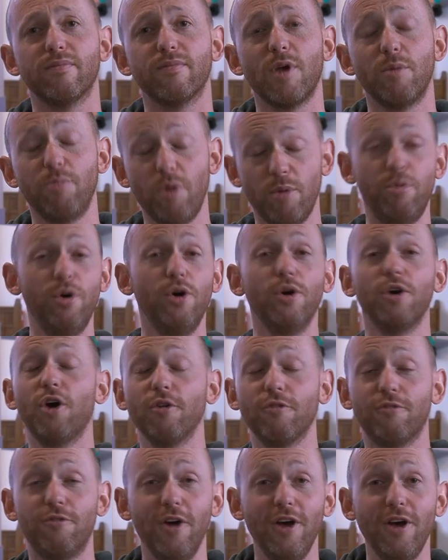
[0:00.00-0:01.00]
But put
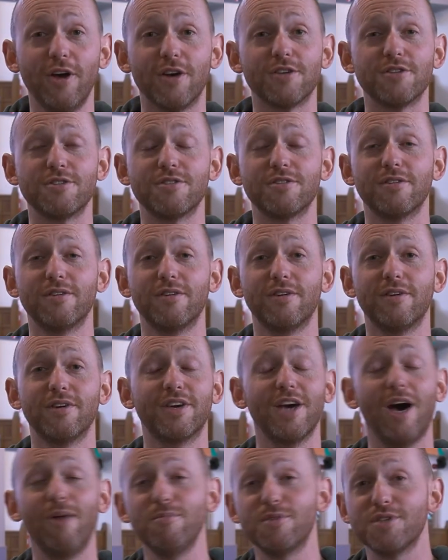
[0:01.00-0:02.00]
God first.
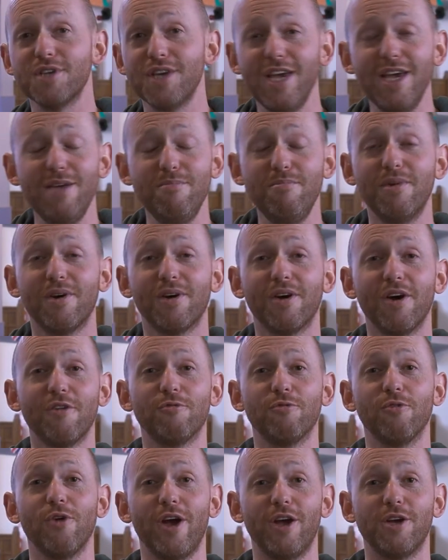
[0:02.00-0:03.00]
Come to him
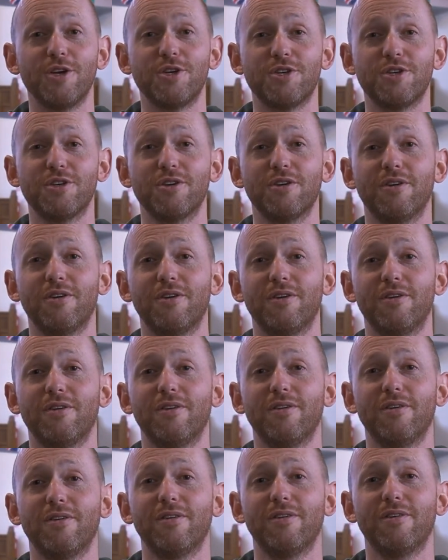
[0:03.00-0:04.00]
afresh.
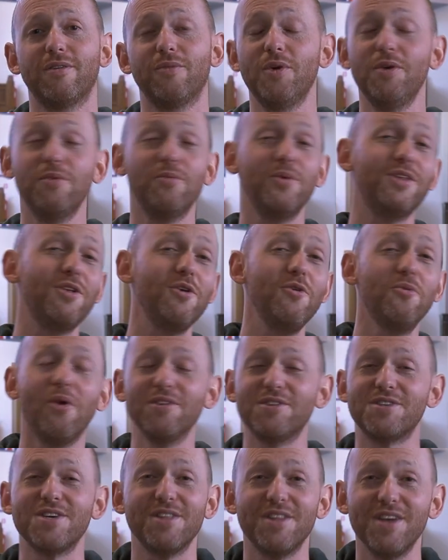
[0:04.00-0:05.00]
We do
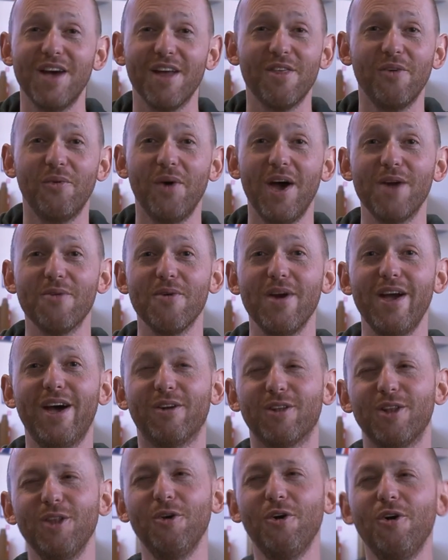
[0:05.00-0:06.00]
want it the other way
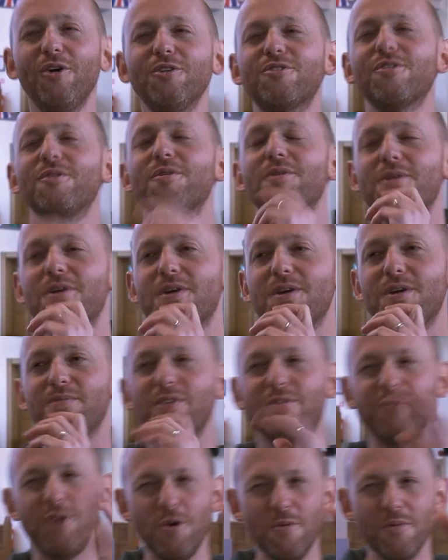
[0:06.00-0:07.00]
around. Lord,
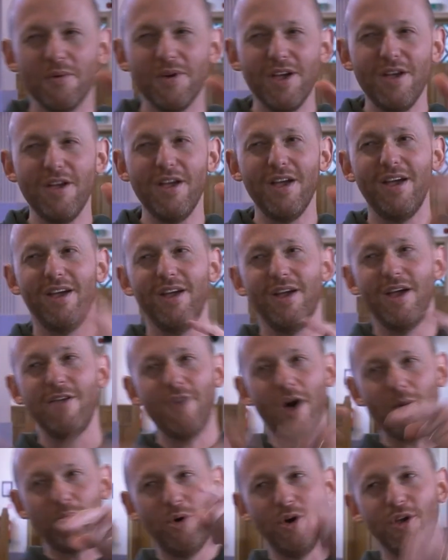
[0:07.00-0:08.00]

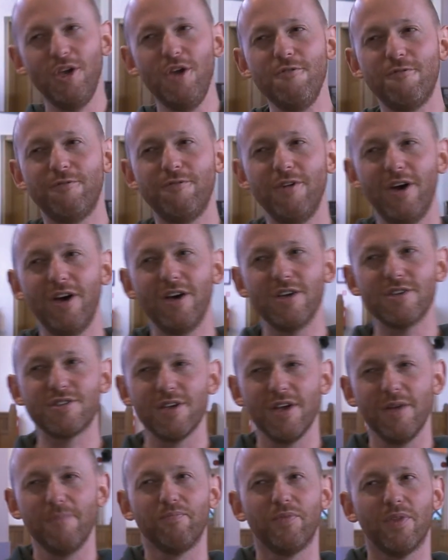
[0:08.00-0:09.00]
if I put you
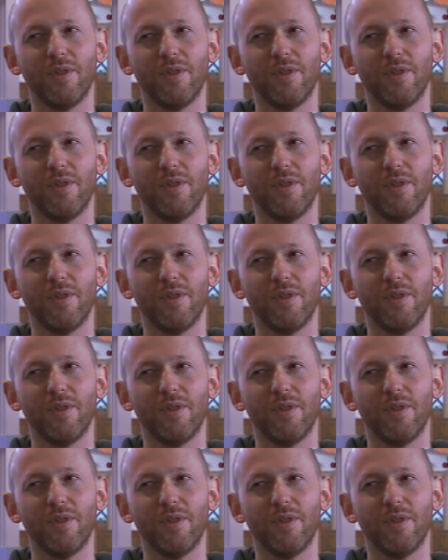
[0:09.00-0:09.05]
first,